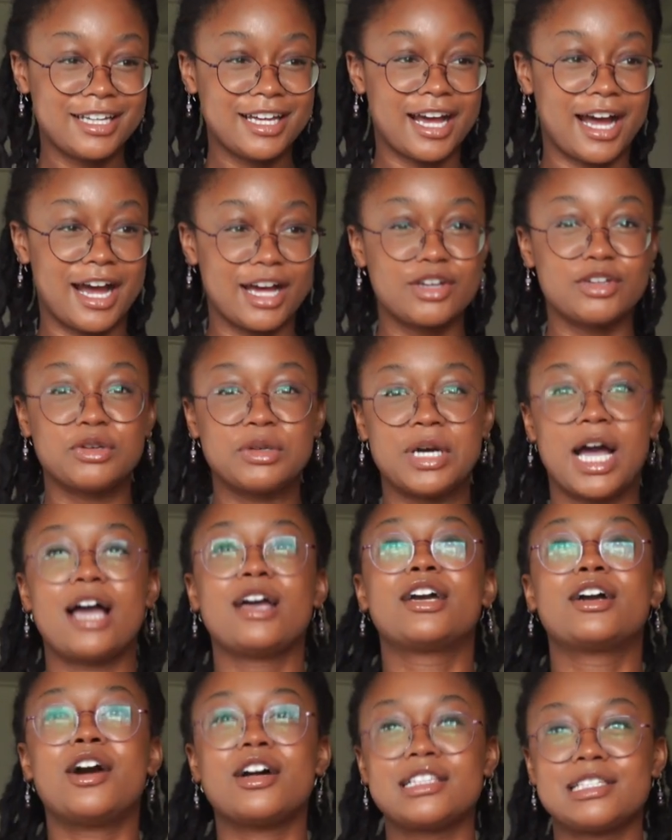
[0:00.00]

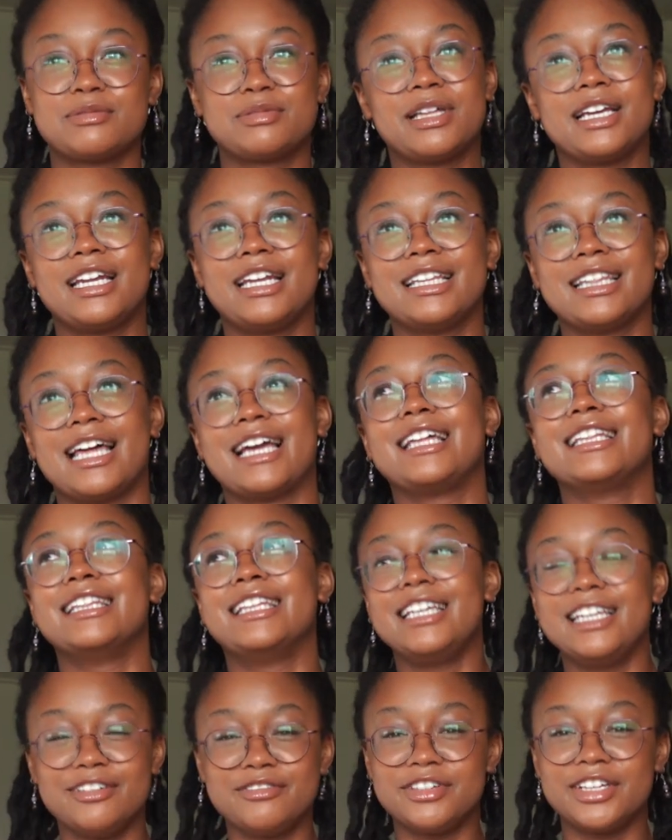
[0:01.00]
I contemplated like
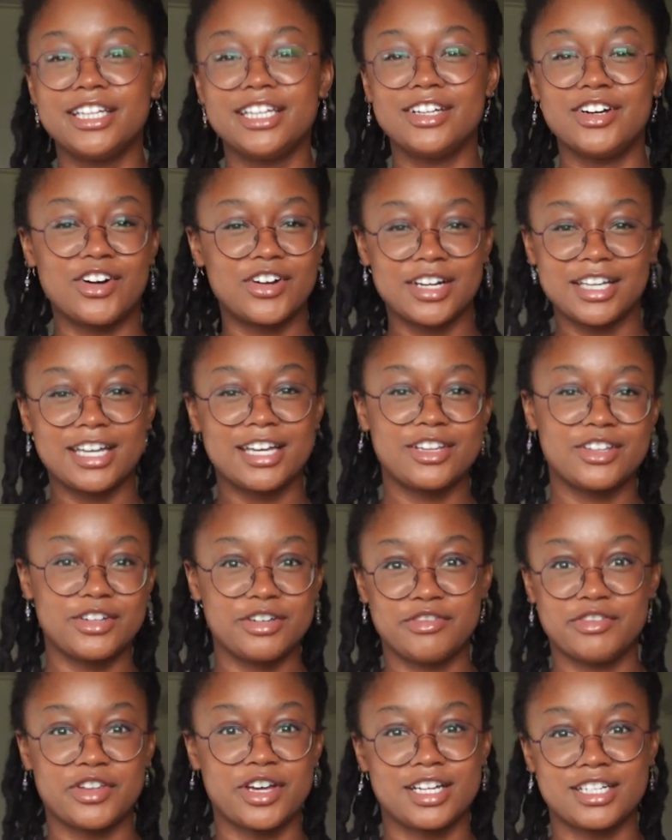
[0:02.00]
leaving altogether,
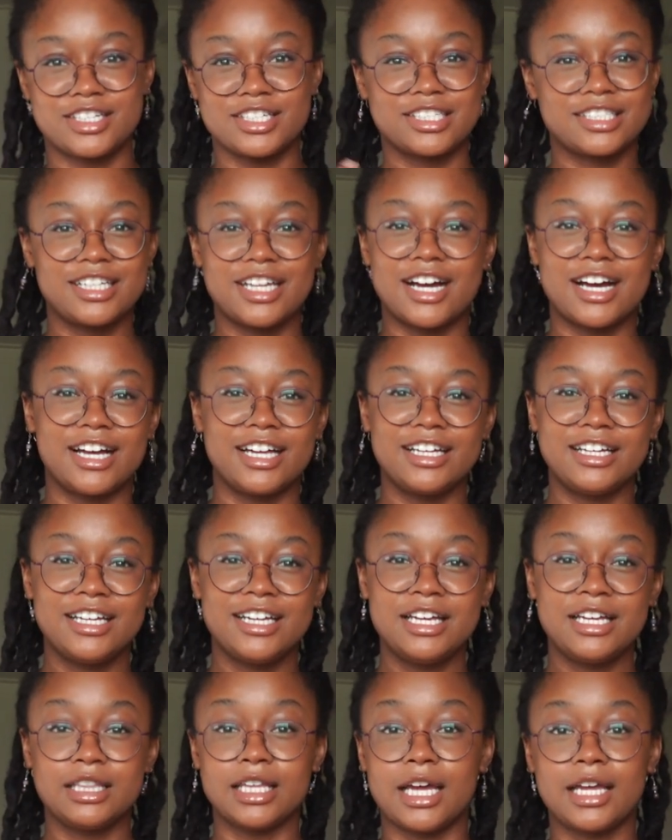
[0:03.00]
even though I just got
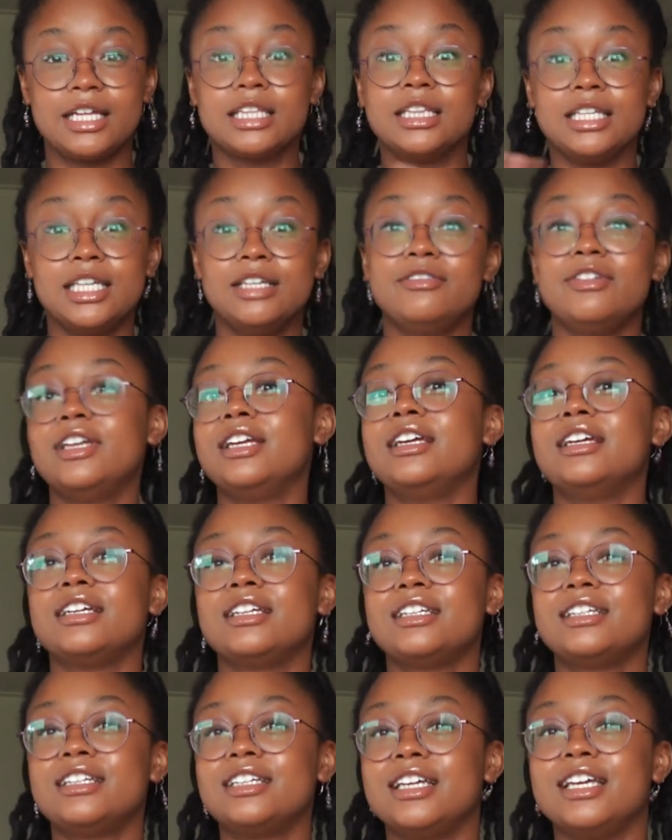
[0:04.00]
like
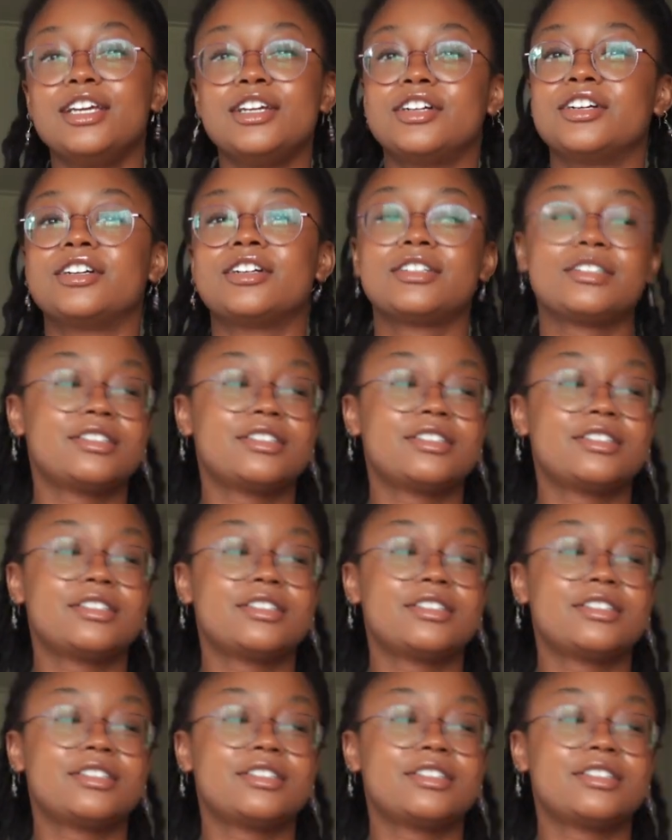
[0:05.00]
leaving here.